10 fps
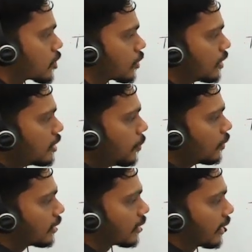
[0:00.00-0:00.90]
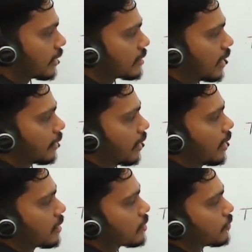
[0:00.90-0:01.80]
so these pollen grains are
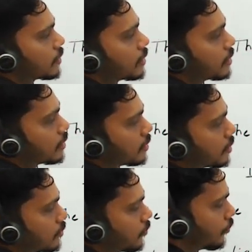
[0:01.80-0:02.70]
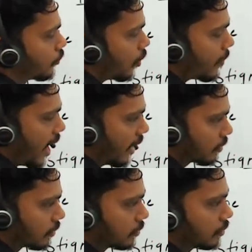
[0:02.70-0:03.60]
transferred from
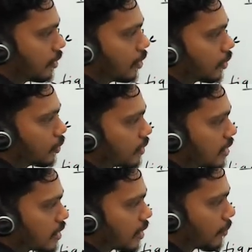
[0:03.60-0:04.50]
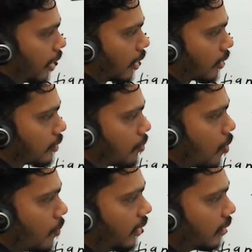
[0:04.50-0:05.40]
anther to the stigma. The
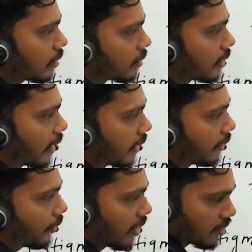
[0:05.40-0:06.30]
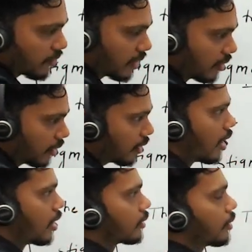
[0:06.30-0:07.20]
moment they transfer here,
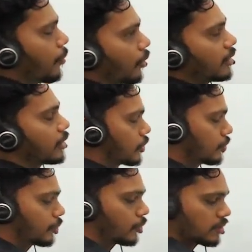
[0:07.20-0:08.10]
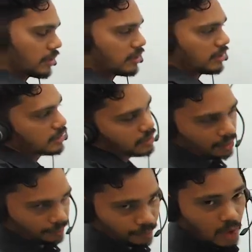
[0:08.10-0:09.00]
the pollination process is done.
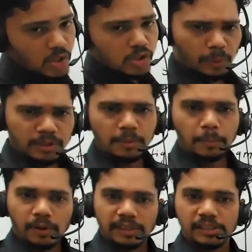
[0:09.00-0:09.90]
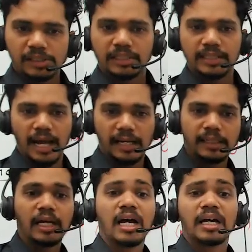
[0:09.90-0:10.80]
So what is the pollination
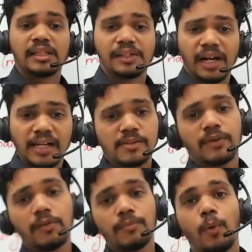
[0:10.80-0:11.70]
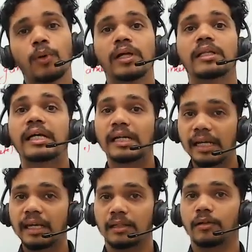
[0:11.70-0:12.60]
exactly? The transfer of pollen
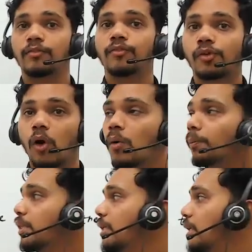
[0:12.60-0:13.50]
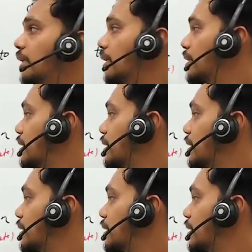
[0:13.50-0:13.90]
grain from the